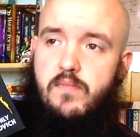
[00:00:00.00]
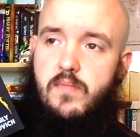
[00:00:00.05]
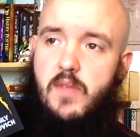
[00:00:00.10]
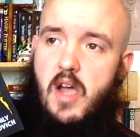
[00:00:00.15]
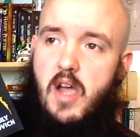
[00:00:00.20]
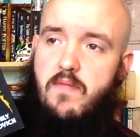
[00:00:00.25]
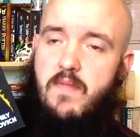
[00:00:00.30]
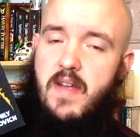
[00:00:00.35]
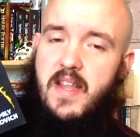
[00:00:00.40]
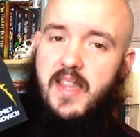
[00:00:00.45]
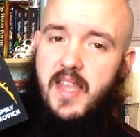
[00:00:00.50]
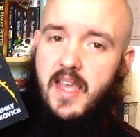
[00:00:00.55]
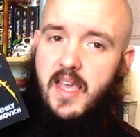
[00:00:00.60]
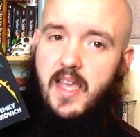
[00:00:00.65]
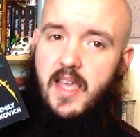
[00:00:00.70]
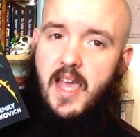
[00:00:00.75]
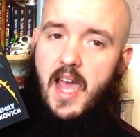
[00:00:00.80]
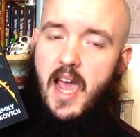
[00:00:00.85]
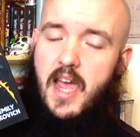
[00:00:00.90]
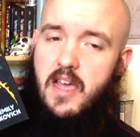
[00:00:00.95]
I read
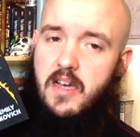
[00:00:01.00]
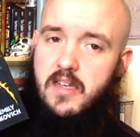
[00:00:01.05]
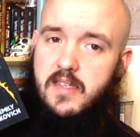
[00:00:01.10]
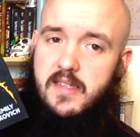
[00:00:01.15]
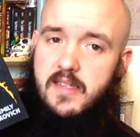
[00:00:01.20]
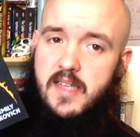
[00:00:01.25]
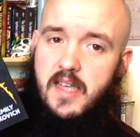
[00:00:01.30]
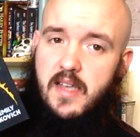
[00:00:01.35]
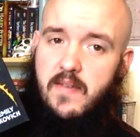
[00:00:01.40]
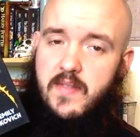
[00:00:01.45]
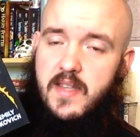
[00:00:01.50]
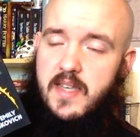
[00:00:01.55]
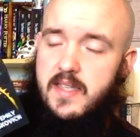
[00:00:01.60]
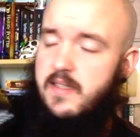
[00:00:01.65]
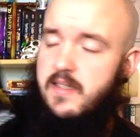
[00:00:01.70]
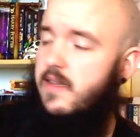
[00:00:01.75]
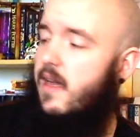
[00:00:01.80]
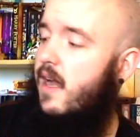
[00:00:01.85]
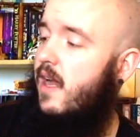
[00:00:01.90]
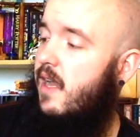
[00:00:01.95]
the ARC of
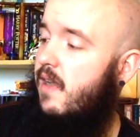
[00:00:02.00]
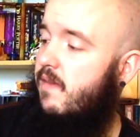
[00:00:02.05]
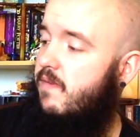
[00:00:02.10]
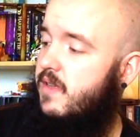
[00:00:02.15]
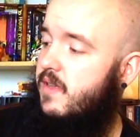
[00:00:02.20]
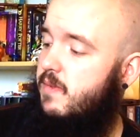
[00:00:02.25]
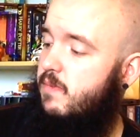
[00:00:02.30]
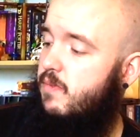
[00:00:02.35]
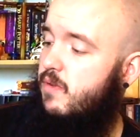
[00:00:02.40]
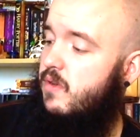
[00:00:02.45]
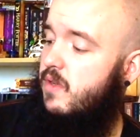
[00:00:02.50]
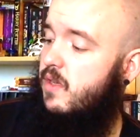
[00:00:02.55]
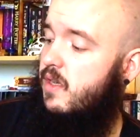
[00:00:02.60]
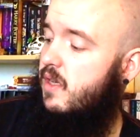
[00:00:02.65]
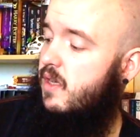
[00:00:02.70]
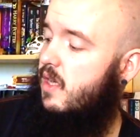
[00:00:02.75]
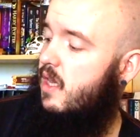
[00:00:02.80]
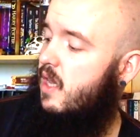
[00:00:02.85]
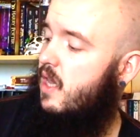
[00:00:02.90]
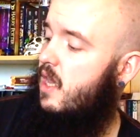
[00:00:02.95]
this. I love this book.
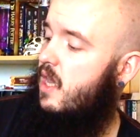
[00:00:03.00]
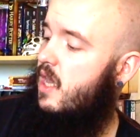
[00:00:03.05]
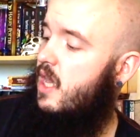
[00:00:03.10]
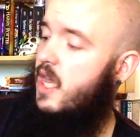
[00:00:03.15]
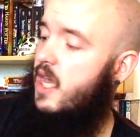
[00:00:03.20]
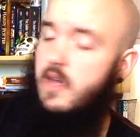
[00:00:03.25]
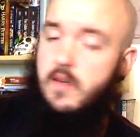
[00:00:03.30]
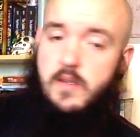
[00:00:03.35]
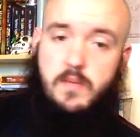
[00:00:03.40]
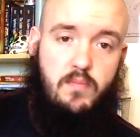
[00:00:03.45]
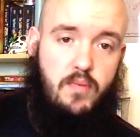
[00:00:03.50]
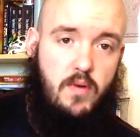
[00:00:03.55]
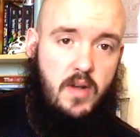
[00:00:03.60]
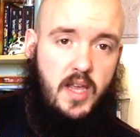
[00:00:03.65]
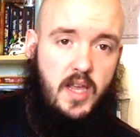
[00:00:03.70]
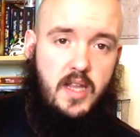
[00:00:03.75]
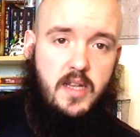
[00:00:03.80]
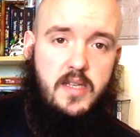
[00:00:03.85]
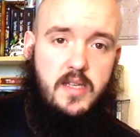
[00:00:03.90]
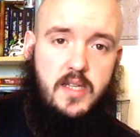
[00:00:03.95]
It's
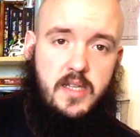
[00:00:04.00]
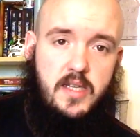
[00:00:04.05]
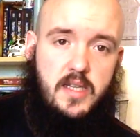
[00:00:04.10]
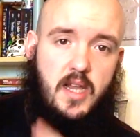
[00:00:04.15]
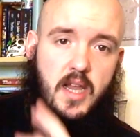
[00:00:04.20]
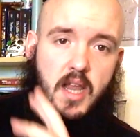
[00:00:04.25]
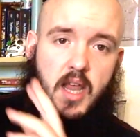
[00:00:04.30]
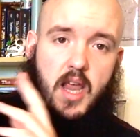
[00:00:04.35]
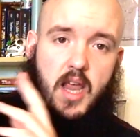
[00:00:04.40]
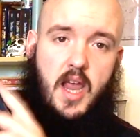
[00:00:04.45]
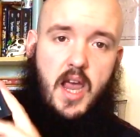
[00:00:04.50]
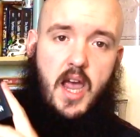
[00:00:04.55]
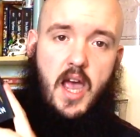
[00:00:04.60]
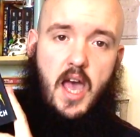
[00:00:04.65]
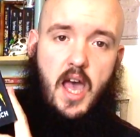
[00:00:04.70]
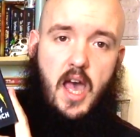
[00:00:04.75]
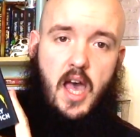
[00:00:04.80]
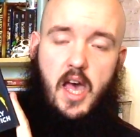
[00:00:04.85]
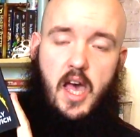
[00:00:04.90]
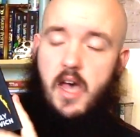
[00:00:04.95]
brilliant.
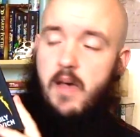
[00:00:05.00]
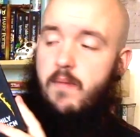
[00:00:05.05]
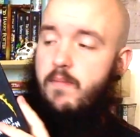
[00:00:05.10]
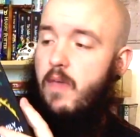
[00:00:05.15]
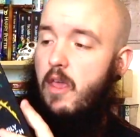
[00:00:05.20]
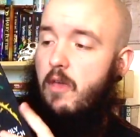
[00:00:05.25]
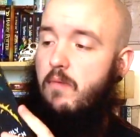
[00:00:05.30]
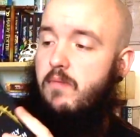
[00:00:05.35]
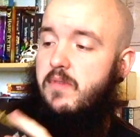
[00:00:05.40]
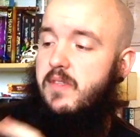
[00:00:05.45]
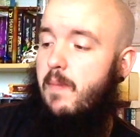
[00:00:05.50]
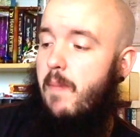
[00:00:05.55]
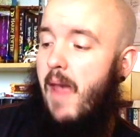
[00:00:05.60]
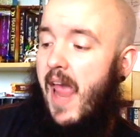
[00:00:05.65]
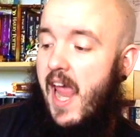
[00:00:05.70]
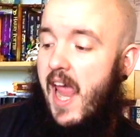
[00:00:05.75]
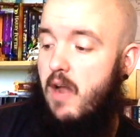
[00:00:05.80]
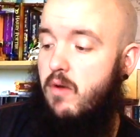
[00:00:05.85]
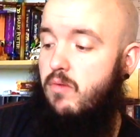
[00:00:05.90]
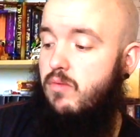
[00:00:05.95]
It was
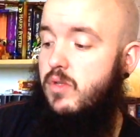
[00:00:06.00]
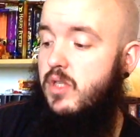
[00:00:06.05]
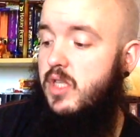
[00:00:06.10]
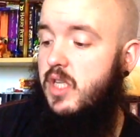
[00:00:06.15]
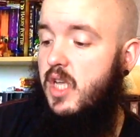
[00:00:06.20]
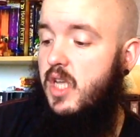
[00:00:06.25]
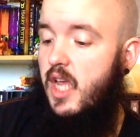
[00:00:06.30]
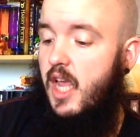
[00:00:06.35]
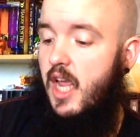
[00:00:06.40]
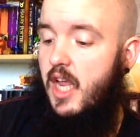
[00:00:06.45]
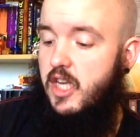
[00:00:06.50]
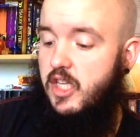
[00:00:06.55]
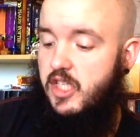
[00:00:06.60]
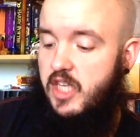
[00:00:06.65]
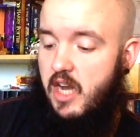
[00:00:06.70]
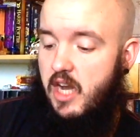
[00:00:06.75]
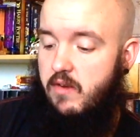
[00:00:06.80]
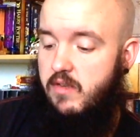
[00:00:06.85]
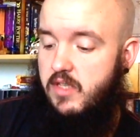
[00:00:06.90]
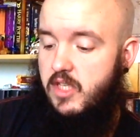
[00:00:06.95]
£1 in a
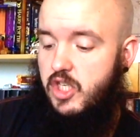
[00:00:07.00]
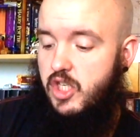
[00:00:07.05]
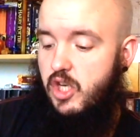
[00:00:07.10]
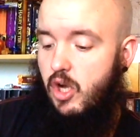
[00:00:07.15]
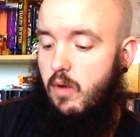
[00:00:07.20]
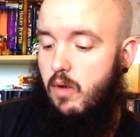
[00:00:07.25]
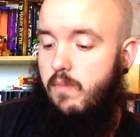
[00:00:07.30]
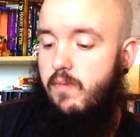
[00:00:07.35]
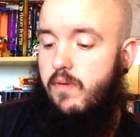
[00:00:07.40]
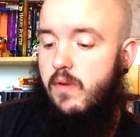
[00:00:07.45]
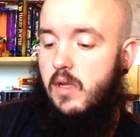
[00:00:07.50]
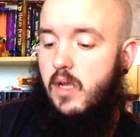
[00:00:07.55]
charity shop.